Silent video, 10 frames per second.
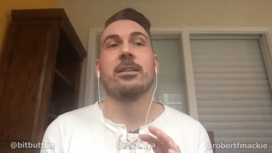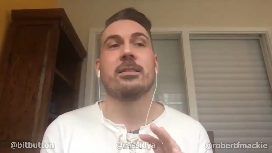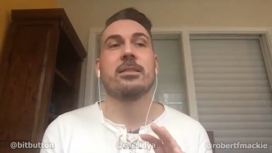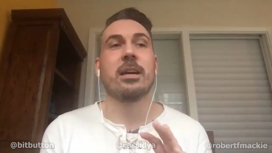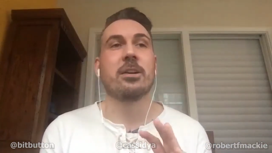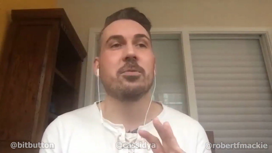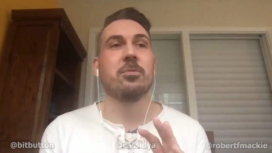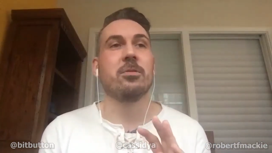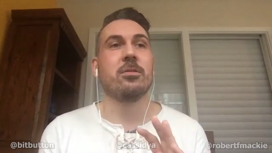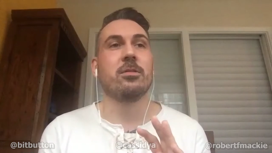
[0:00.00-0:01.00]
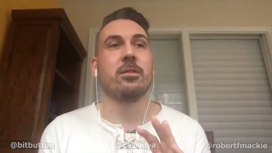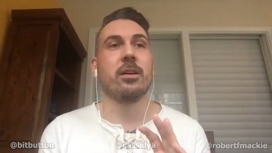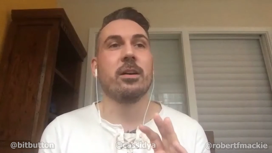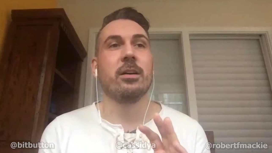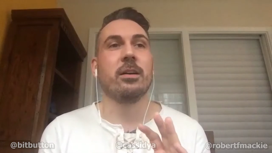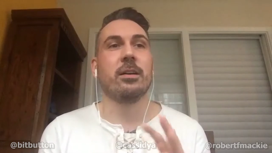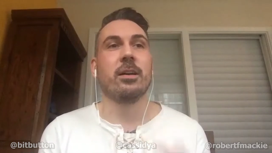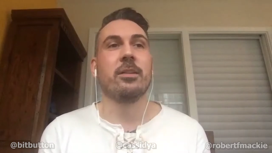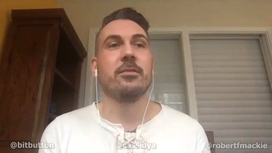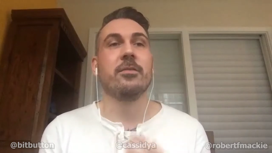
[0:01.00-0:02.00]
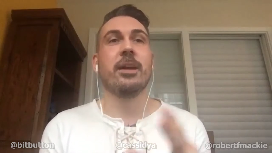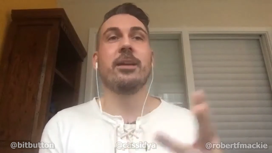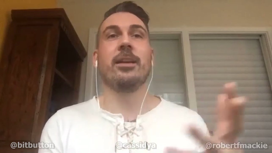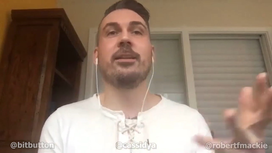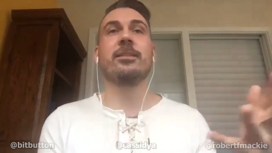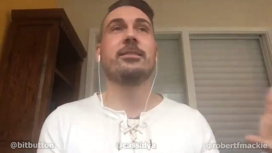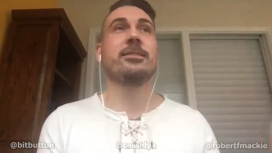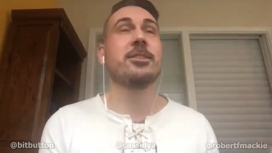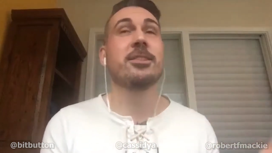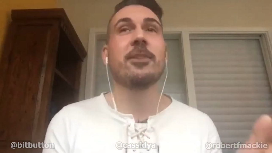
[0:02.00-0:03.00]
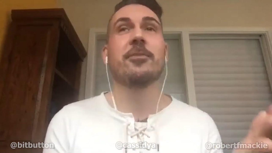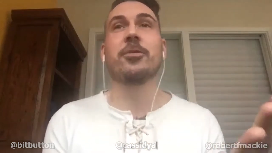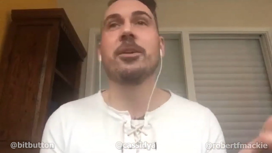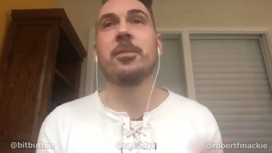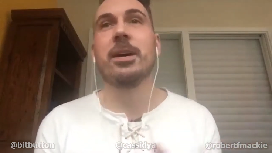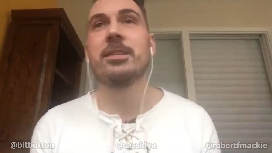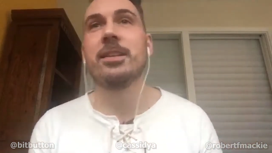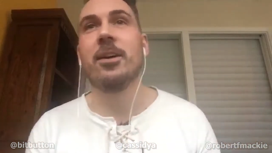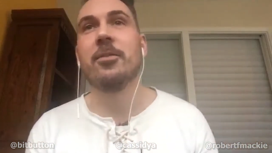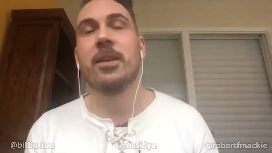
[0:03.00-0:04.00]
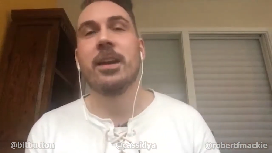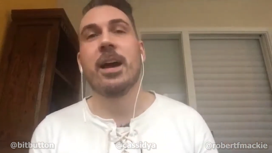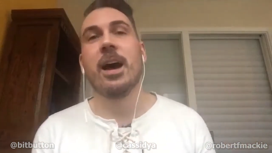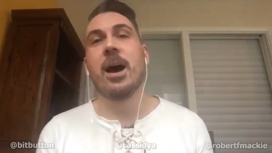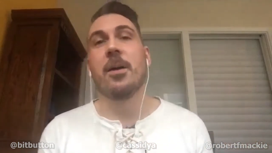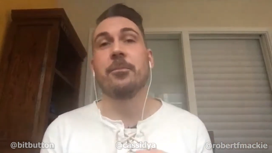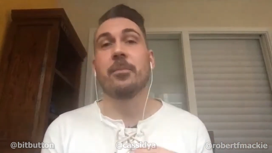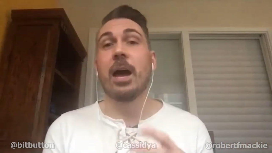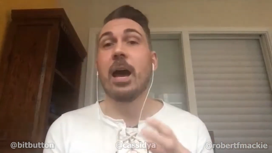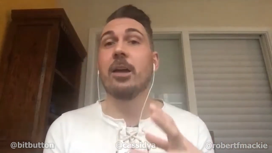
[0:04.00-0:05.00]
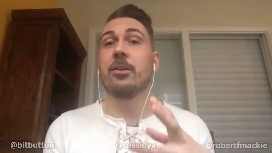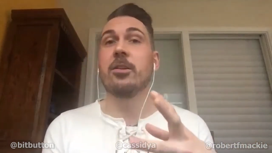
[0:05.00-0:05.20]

sexual uh unveiling discovery of myself um had the